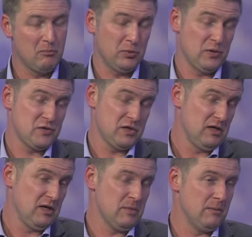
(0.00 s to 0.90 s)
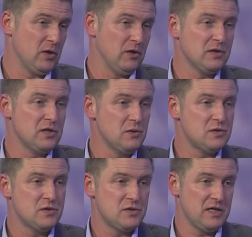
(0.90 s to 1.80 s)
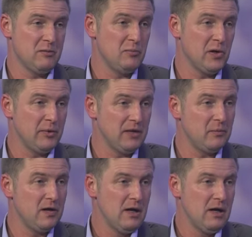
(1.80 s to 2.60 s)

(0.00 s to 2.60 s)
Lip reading: plus maybe other uses in Birmingham.